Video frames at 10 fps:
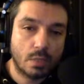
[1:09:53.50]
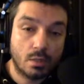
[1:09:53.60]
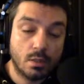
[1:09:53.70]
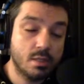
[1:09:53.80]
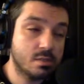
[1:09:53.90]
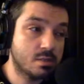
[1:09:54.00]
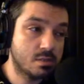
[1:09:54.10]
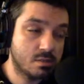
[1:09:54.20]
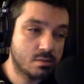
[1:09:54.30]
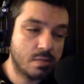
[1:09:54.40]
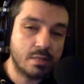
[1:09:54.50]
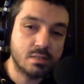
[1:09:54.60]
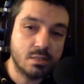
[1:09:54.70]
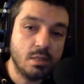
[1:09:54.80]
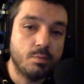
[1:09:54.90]
That's
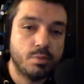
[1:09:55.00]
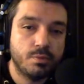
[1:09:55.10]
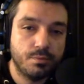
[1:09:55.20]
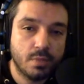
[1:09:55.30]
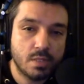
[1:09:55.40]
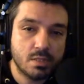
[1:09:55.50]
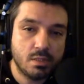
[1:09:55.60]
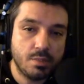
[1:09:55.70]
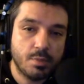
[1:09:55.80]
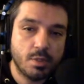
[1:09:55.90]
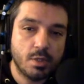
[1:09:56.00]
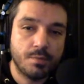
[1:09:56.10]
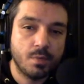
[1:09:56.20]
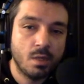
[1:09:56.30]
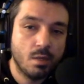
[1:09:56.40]
deep. That's a deep cut.
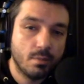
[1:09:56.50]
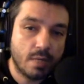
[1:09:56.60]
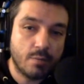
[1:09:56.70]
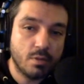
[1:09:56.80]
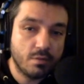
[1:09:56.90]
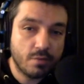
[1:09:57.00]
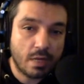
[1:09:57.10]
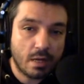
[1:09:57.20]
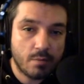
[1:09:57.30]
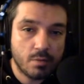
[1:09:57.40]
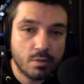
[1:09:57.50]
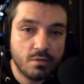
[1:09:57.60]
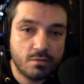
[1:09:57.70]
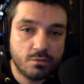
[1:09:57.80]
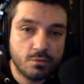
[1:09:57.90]
But I believe
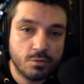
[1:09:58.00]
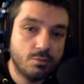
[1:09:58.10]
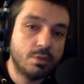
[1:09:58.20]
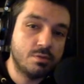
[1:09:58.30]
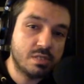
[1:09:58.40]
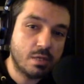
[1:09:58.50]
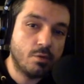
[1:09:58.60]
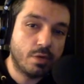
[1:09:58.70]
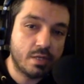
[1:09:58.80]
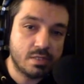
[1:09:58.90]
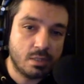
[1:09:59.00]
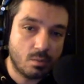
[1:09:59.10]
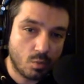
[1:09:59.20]
you when you say OKC number